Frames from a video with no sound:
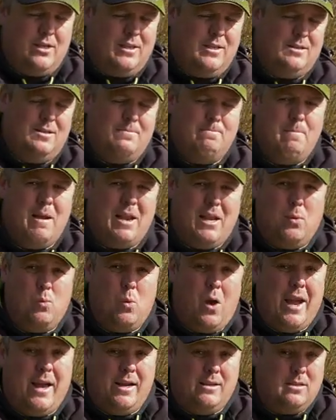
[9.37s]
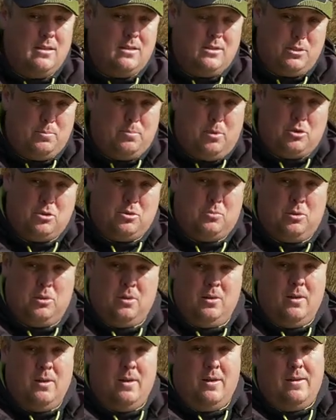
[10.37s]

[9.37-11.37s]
as in many ways as is possible.